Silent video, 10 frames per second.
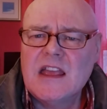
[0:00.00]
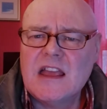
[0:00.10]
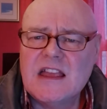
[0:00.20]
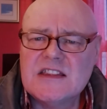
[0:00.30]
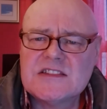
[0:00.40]

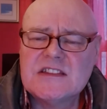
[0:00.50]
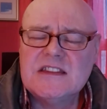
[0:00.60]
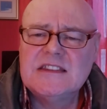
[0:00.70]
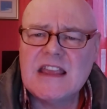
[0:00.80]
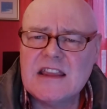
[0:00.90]
is the
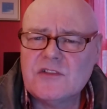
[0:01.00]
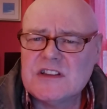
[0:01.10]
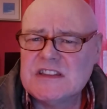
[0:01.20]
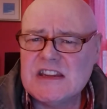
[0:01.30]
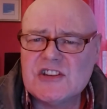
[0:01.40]

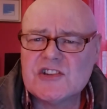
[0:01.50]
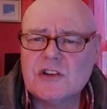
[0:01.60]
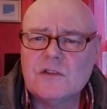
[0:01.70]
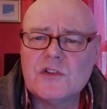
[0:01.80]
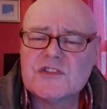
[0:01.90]
degradation
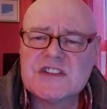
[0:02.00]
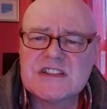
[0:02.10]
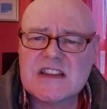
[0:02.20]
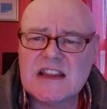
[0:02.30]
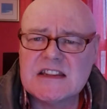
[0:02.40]
of our
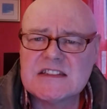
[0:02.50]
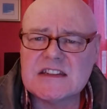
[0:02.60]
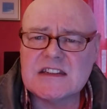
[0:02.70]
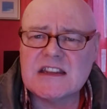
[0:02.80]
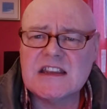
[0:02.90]

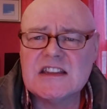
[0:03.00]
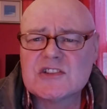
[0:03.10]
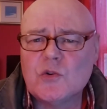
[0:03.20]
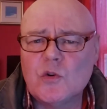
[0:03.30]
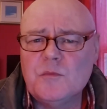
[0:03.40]
society. It is
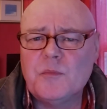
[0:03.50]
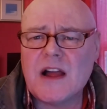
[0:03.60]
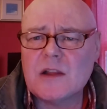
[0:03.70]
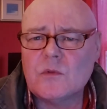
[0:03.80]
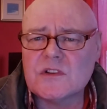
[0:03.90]
going
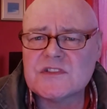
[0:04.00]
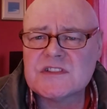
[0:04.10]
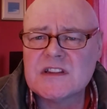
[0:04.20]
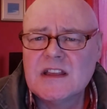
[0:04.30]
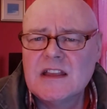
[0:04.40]

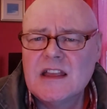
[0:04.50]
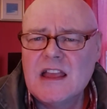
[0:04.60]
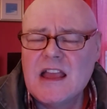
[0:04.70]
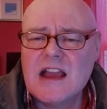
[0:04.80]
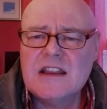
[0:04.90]
backwards.
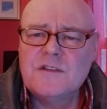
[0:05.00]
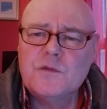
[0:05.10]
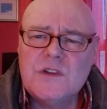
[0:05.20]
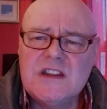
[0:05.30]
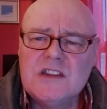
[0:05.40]
And
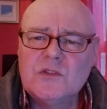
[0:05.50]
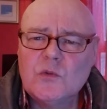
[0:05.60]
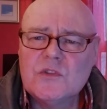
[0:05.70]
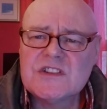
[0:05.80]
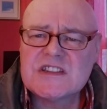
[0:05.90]
if we
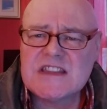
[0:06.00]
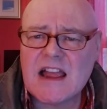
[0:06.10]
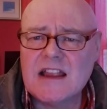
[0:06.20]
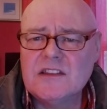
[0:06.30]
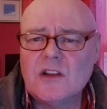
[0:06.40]
don't
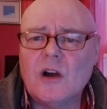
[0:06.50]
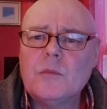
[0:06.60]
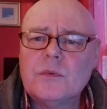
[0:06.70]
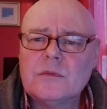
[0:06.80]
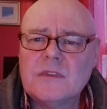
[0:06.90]
stand
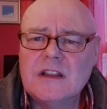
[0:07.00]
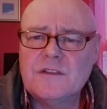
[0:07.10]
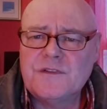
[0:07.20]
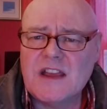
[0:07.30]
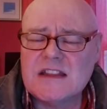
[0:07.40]
up and
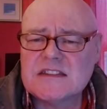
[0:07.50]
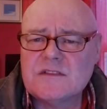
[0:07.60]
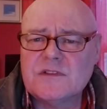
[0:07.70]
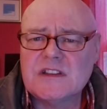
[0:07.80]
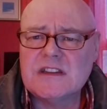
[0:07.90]

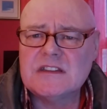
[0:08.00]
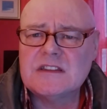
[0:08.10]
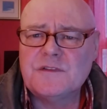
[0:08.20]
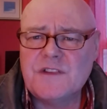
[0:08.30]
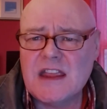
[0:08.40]
effectively
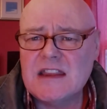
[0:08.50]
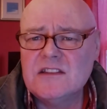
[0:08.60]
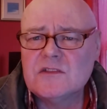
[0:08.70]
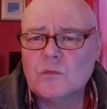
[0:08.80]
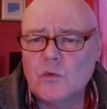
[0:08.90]

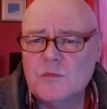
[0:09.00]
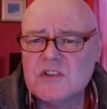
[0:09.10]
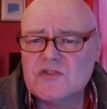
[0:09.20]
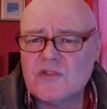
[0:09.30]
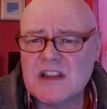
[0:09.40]
defend
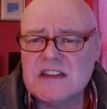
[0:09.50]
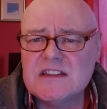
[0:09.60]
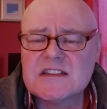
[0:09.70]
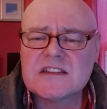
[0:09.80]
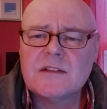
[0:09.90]
women's
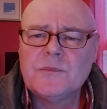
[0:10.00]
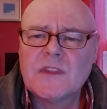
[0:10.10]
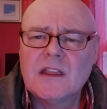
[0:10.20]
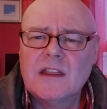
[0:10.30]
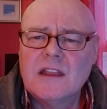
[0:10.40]
rights,
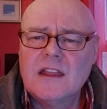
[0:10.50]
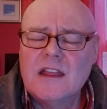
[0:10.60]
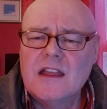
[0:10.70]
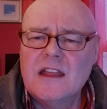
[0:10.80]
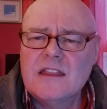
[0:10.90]

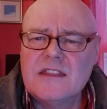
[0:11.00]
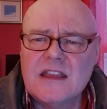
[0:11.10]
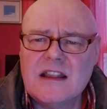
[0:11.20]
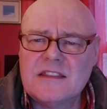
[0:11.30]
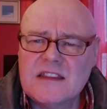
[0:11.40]

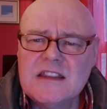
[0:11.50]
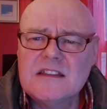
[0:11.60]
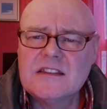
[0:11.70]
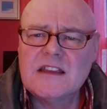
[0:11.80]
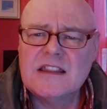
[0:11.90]
then I
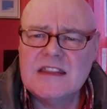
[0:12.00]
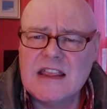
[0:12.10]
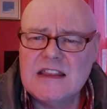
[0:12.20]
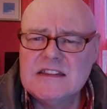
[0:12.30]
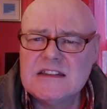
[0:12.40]
think that at
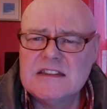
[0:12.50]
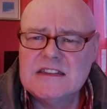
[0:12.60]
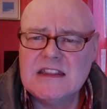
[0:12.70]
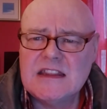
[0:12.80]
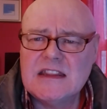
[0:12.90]
the end of the
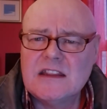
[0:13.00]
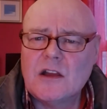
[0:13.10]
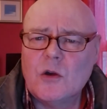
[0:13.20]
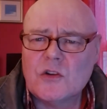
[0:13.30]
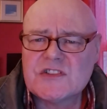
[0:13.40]
day,
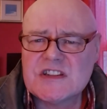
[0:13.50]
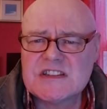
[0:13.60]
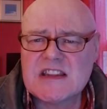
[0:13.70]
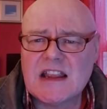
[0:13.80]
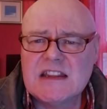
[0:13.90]
our
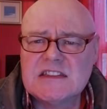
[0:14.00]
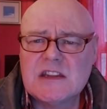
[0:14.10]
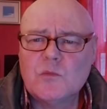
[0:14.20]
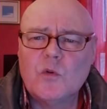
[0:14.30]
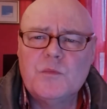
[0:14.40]

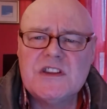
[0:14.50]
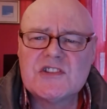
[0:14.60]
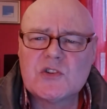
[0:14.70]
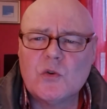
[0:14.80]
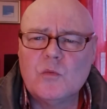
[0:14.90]
society will be
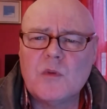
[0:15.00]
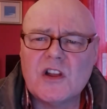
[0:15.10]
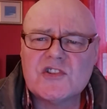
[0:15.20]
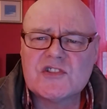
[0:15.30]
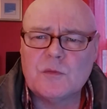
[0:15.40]
so
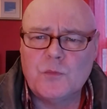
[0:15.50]
much the